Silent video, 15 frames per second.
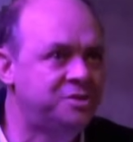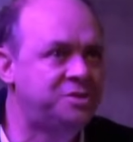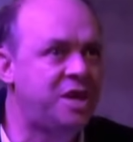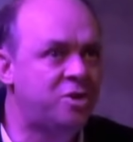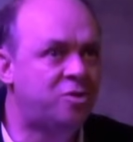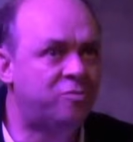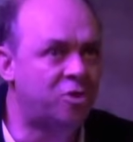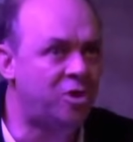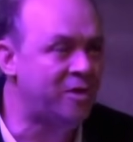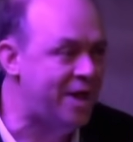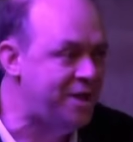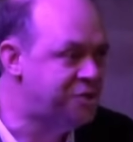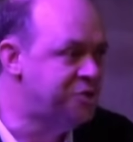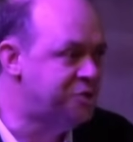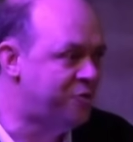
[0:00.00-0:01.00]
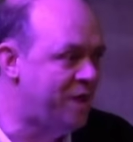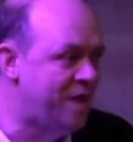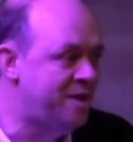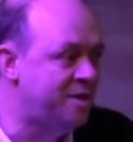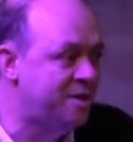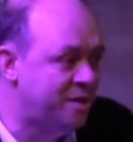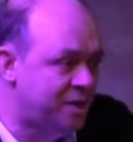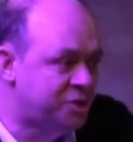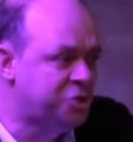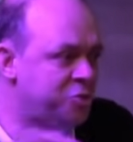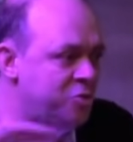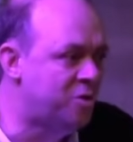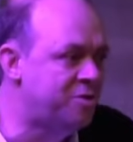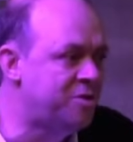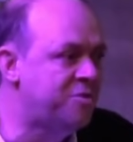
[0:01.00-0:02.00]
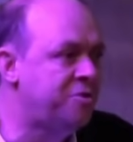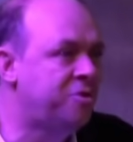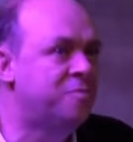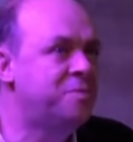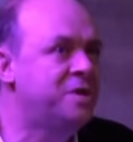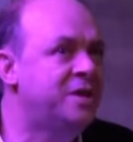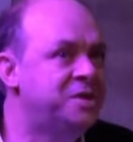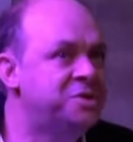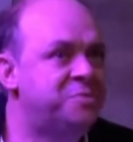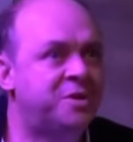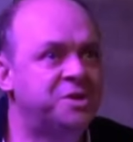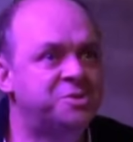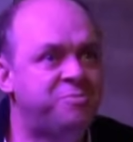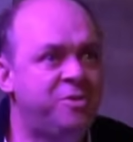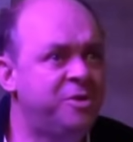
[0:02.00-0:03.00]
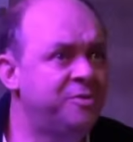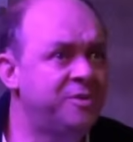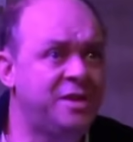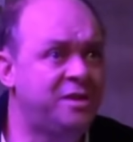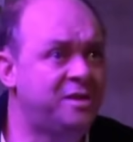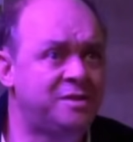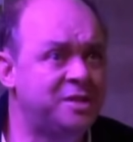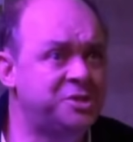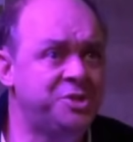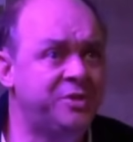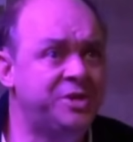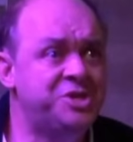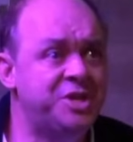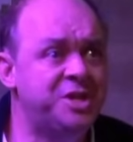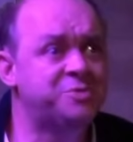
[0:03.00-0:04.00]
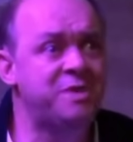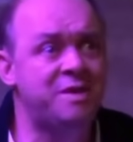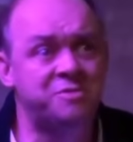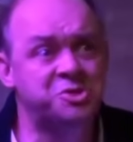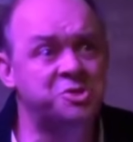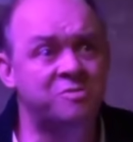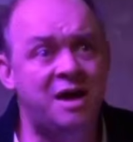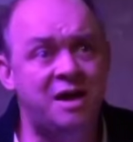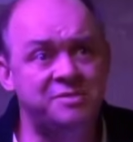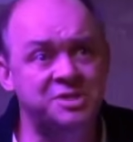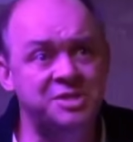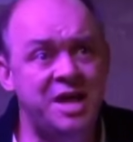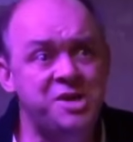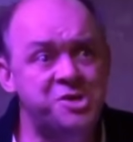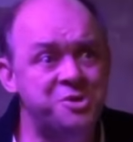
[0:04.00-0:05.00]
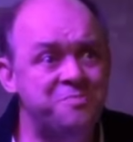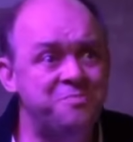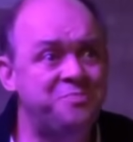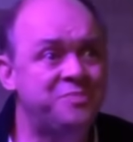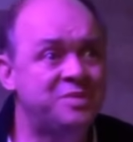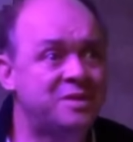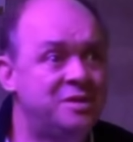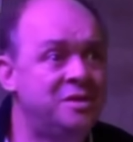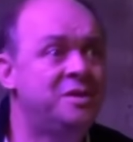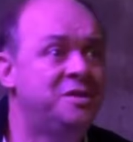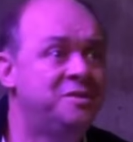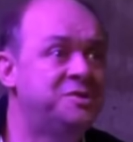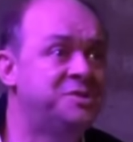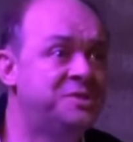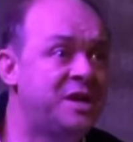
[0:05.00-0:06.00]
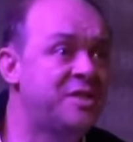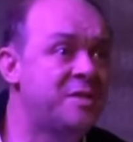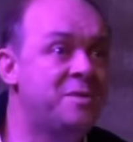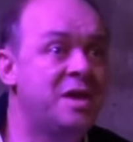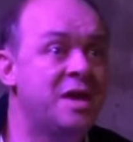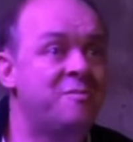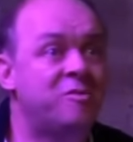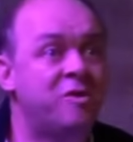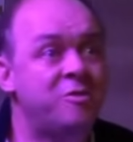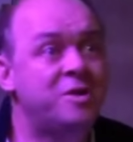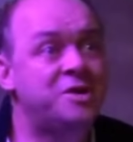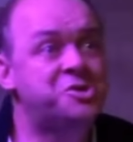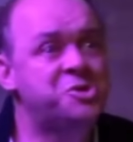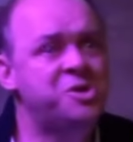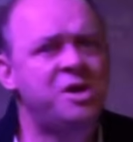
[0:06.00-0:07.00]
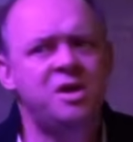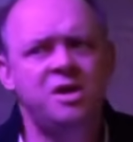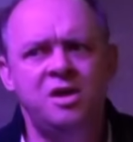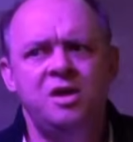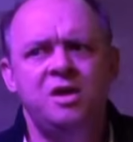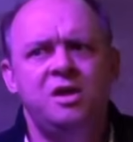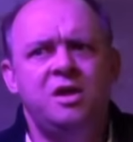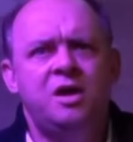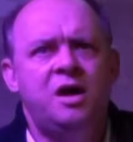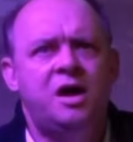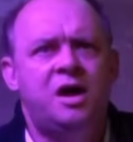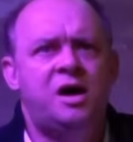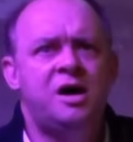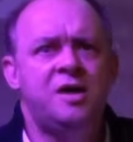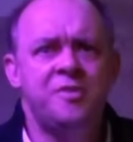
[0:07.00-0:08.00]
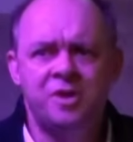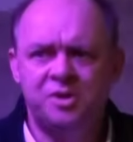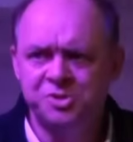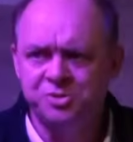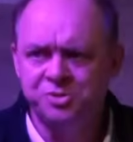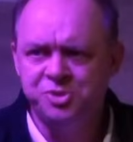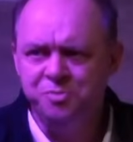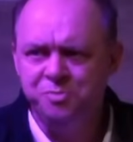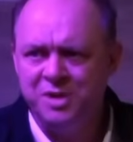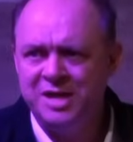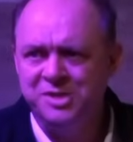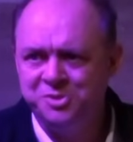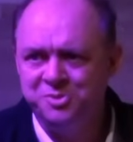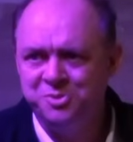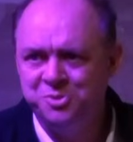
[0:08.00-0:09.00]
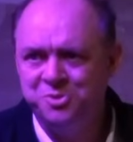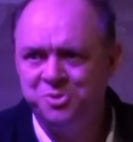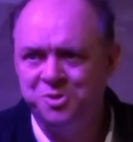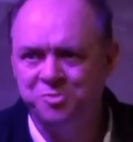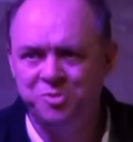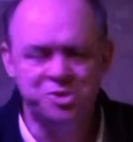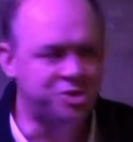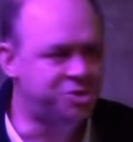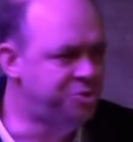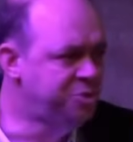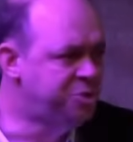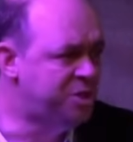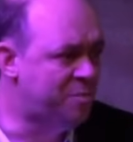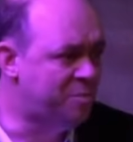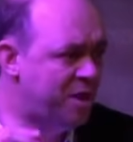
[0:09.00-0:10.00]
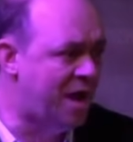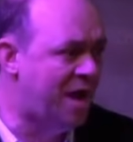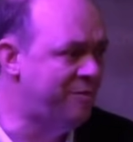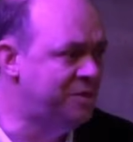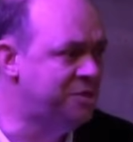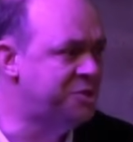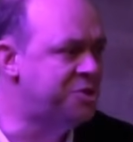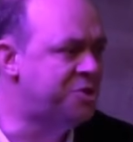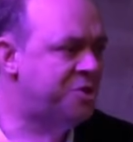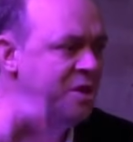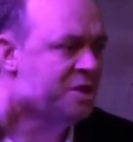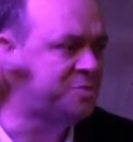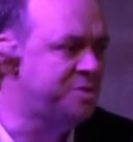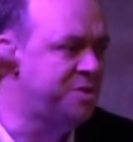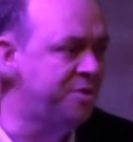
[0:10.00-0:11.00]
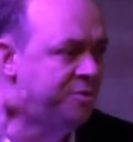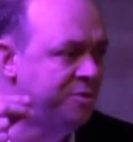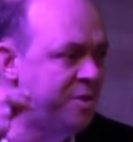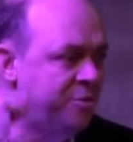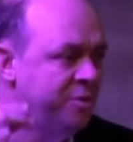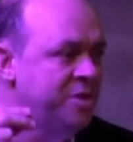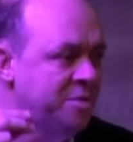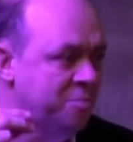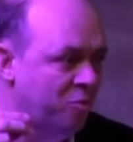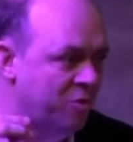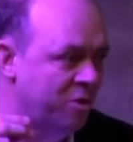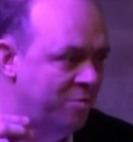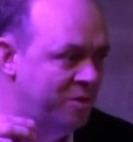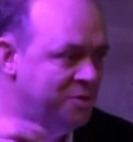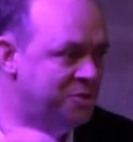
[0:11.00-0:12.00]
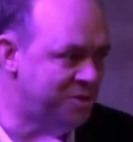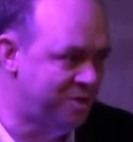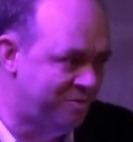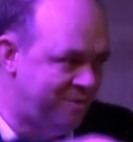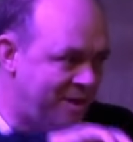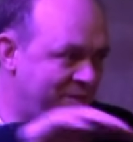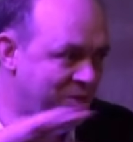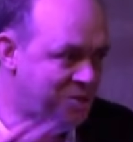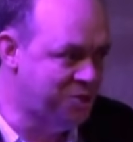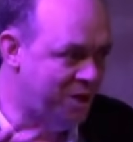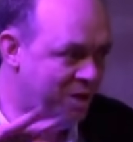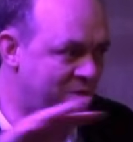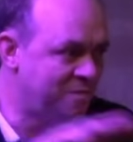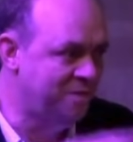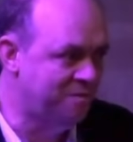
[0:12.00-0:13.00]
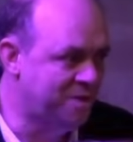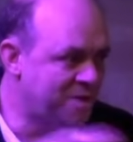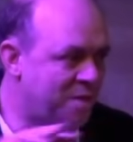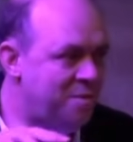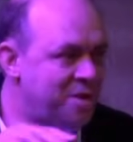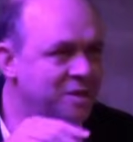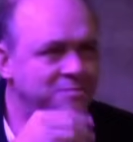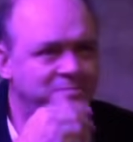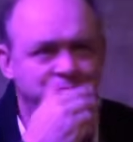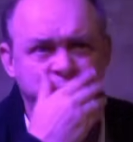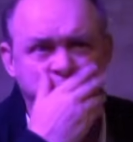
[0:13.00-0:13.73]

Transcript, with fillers: take over all Asian trade and exclude all the other Europeans because we only, that's the only chance we had to survive as a nation. This is how they became very rich. Uh, and then also two places, which are two separate islands that turn out to be the only really important ones that define the geography of the company.